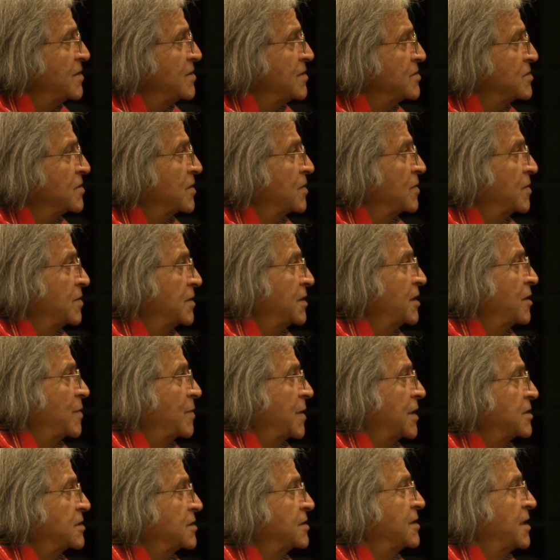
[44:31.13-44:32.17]
So the
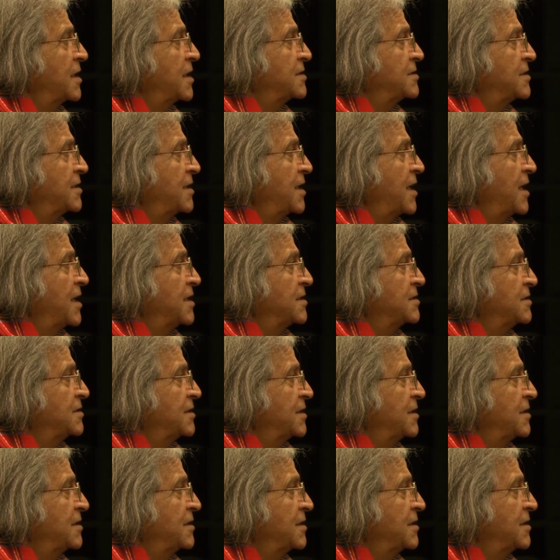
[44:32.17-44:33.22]
question does arise
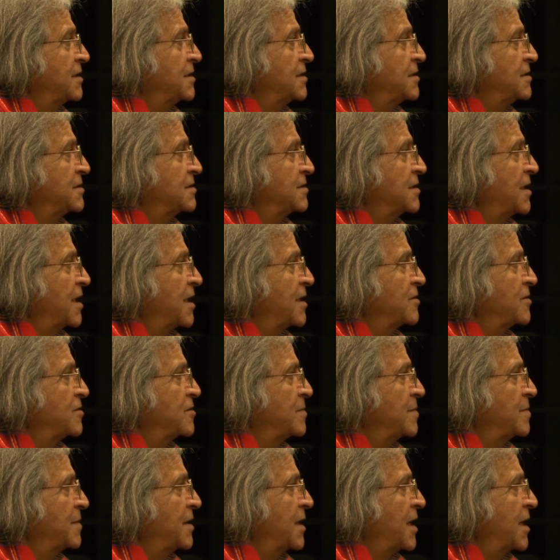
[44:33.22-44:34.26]
then: is are
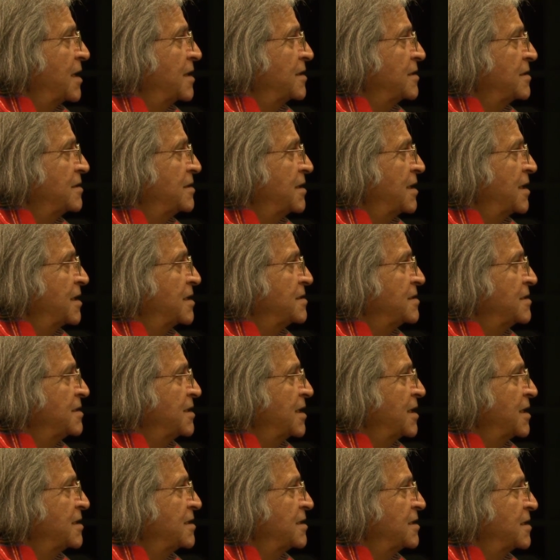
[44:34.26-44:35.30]

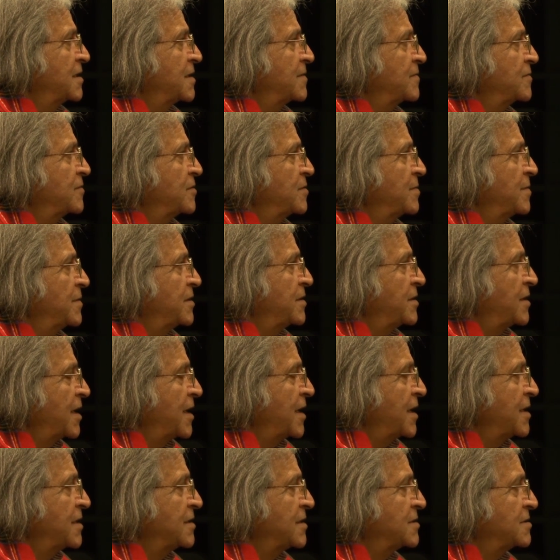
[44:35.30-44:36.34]
the idea of human
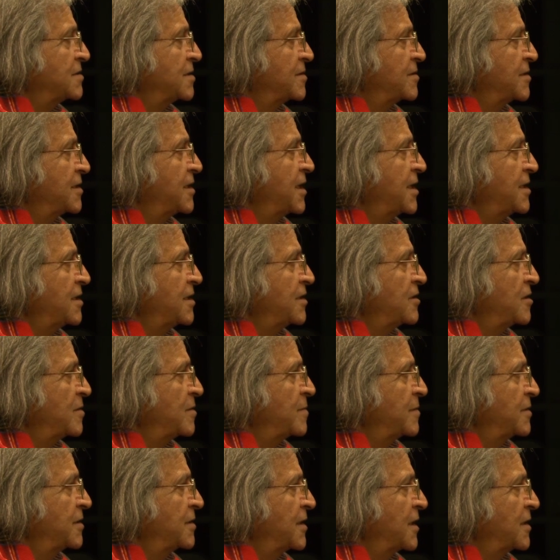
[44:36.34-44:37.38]
rights, relating
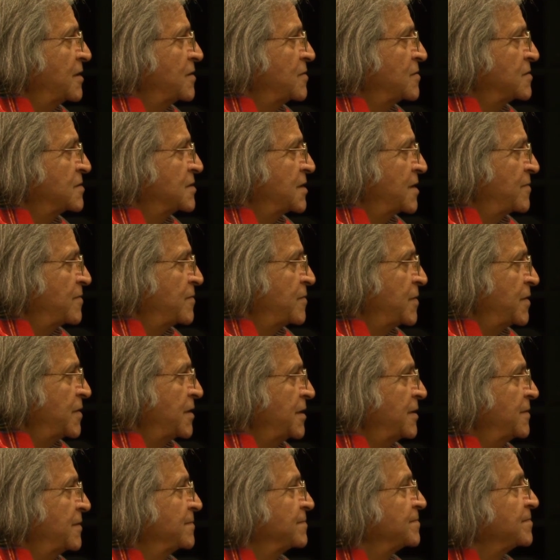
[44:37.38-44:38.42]
human right to
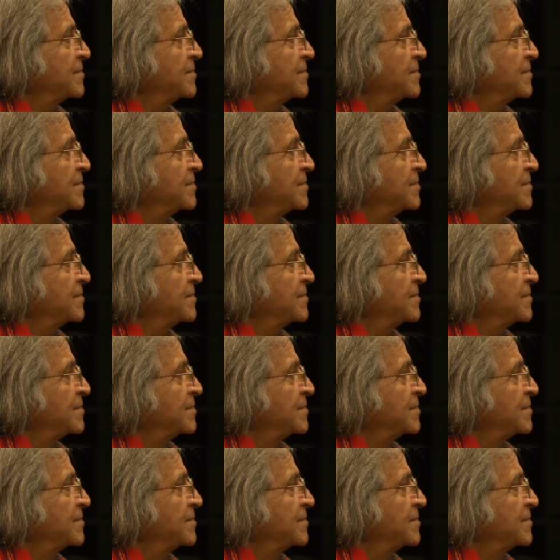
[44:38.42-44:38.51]
suffering,